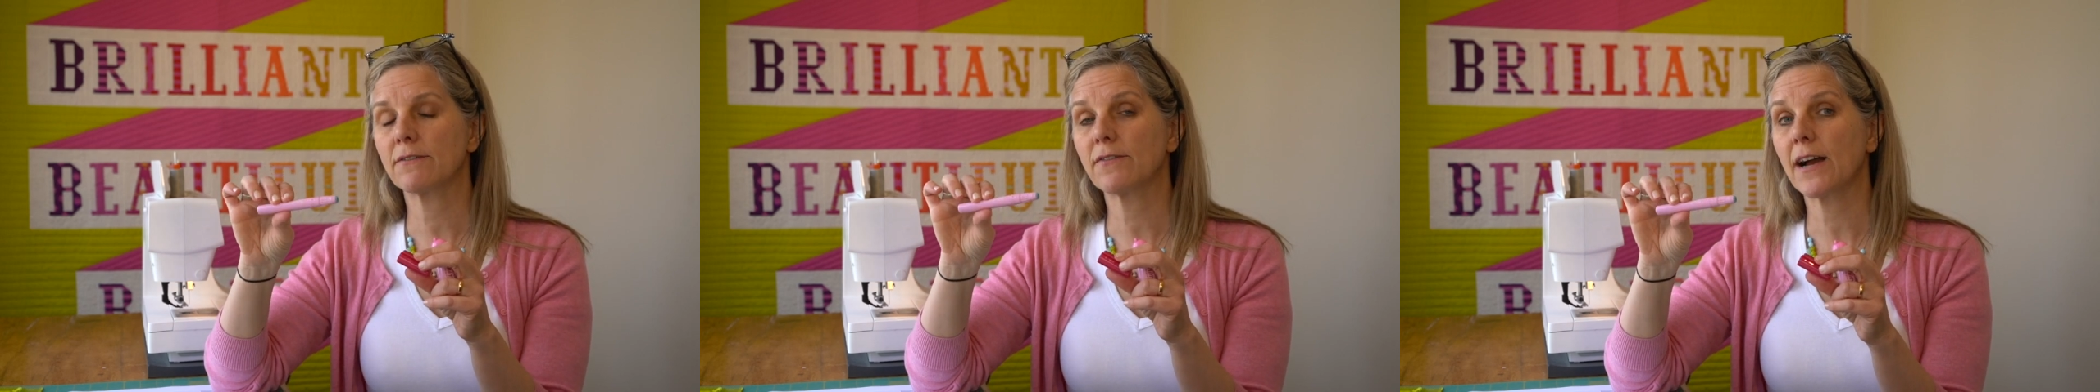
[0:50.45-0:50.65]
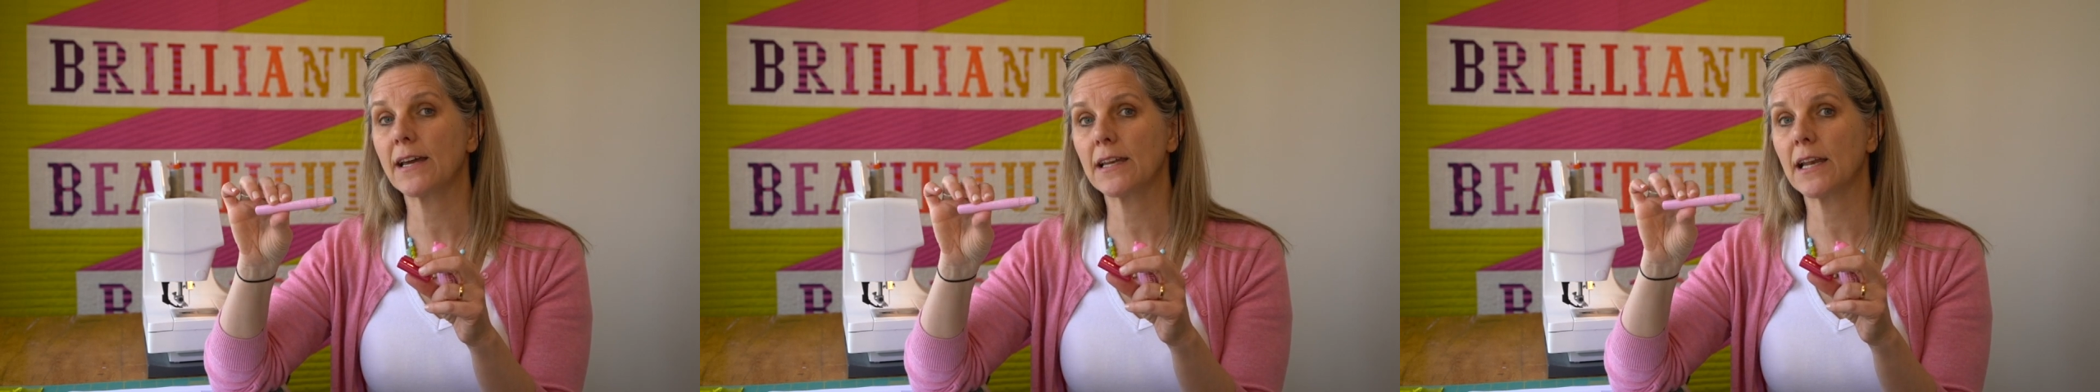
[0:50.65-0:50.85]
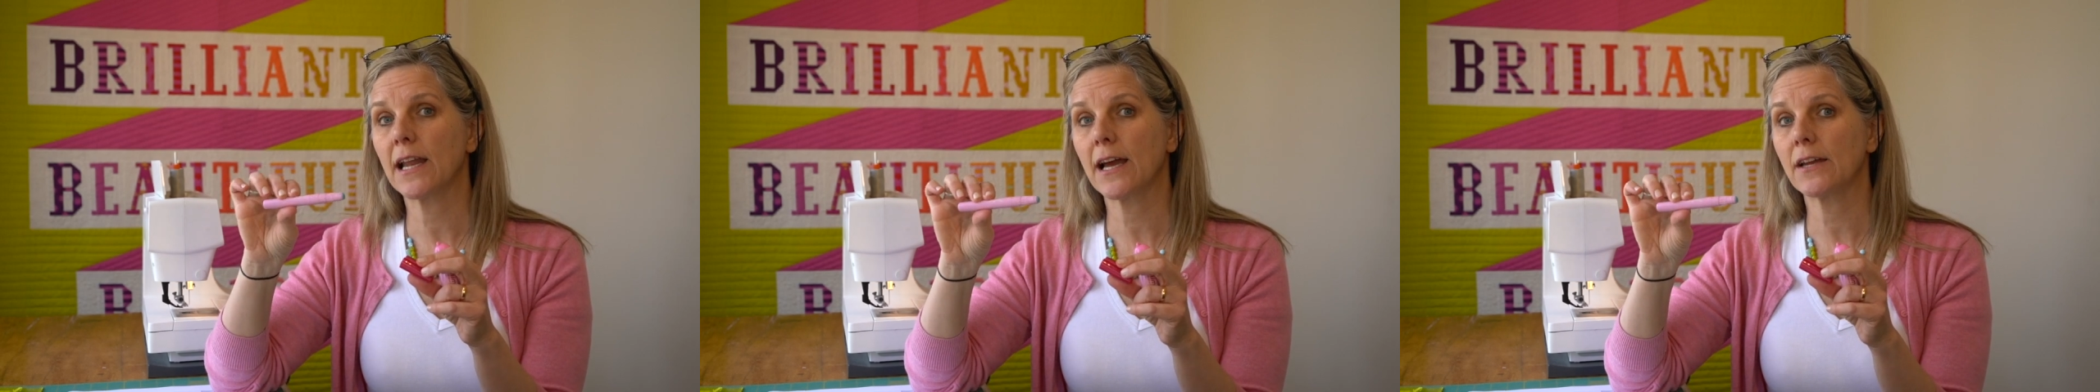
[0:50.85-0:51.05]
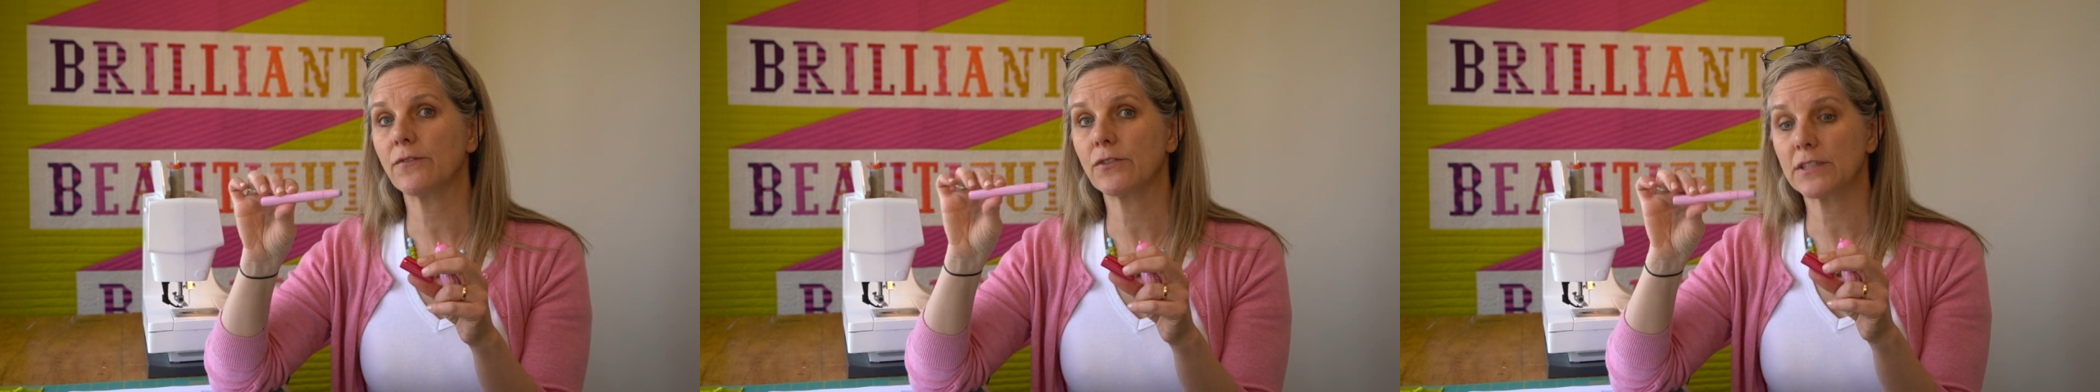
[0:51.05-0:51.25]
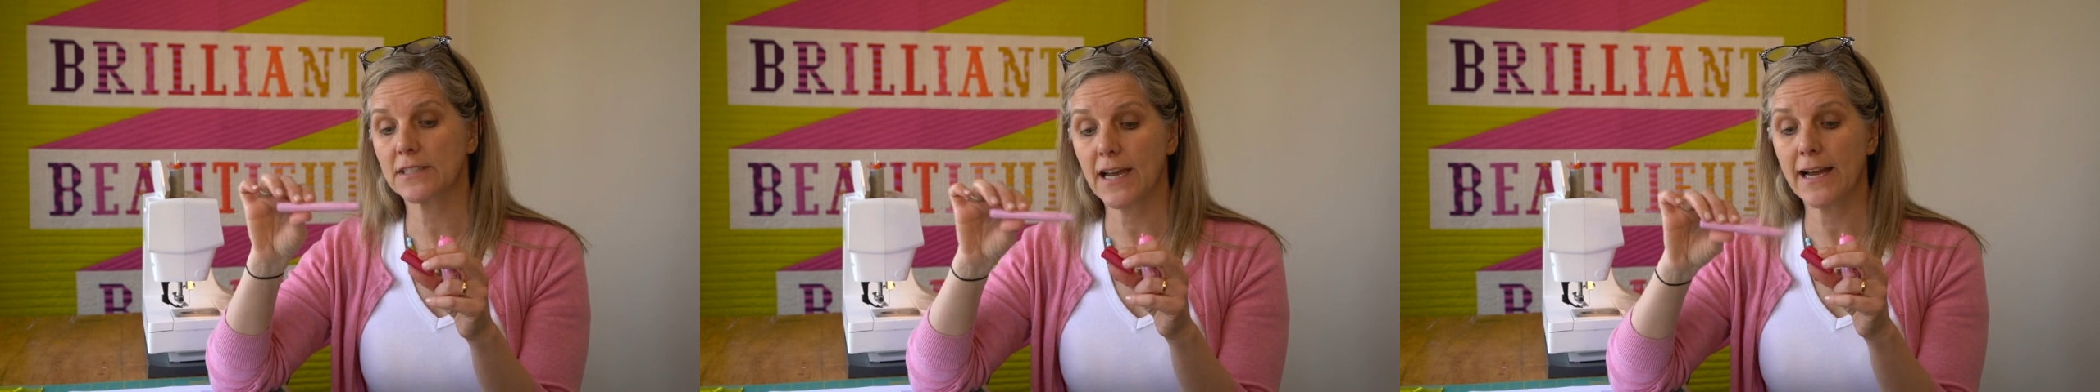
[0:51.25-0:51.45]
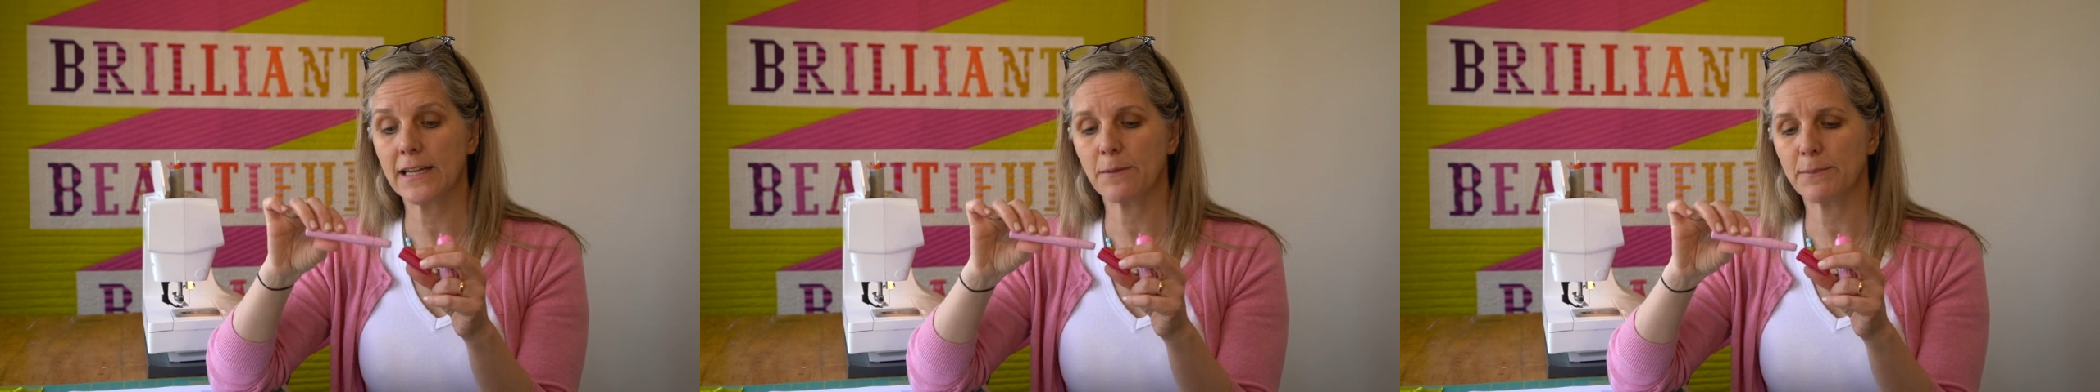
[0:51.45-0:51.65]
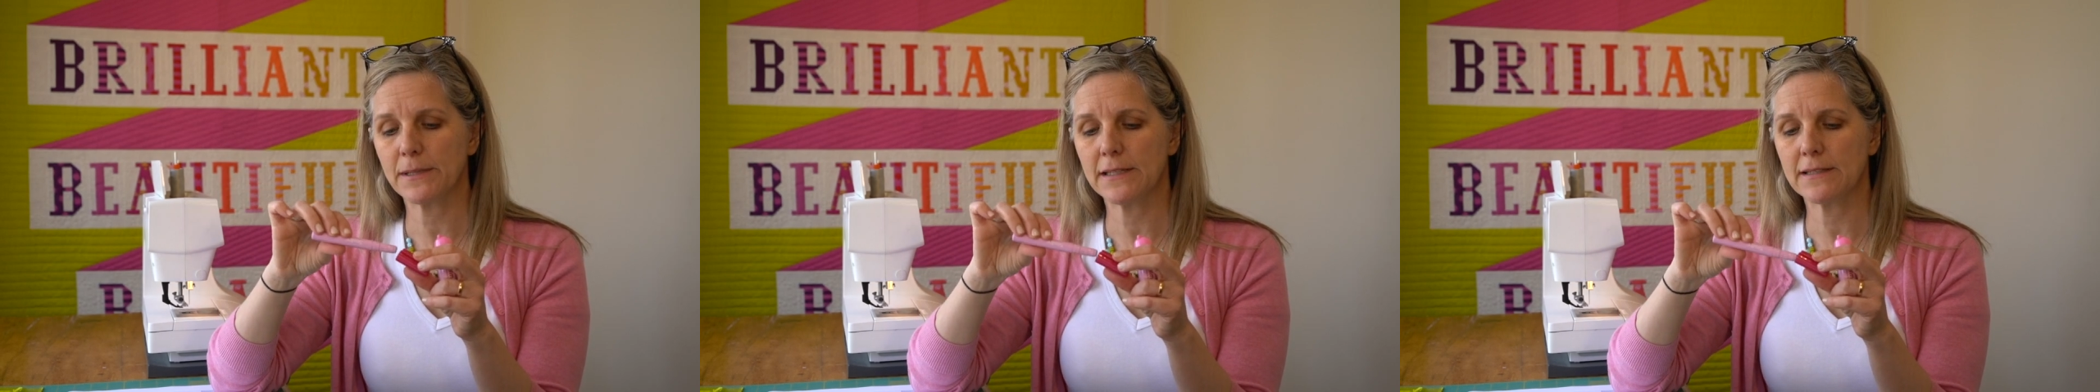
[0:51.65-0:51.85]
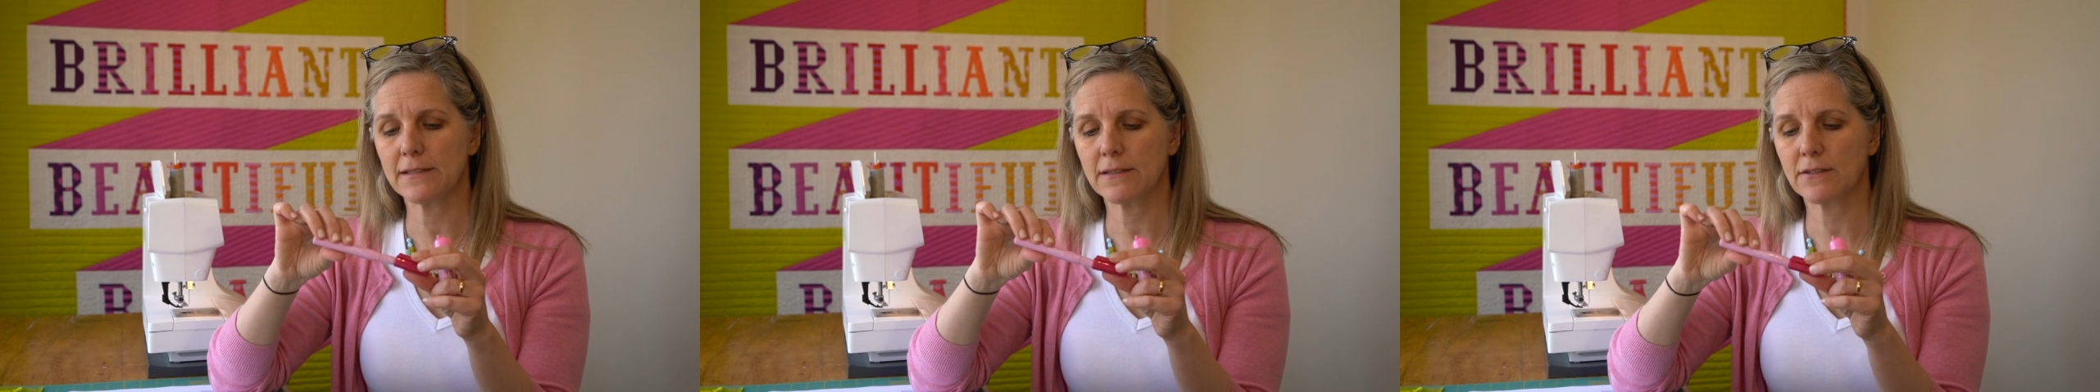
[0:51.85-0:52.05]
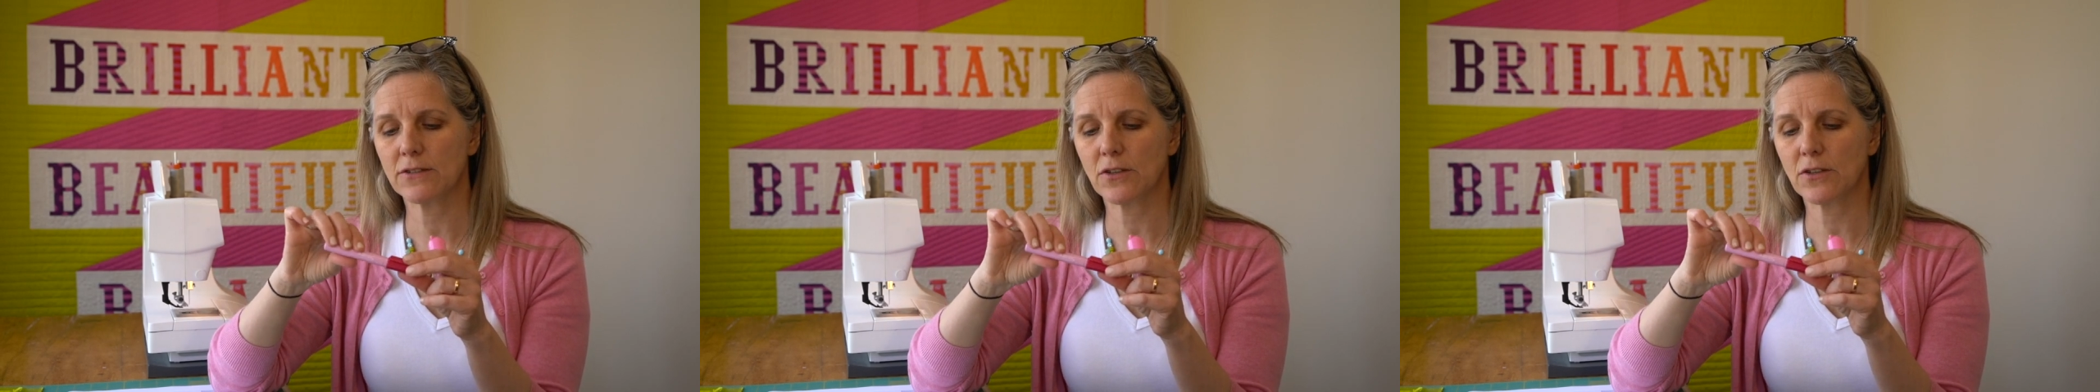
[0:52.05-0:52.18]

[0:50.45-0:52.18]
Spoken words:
finer line for tiny pieces,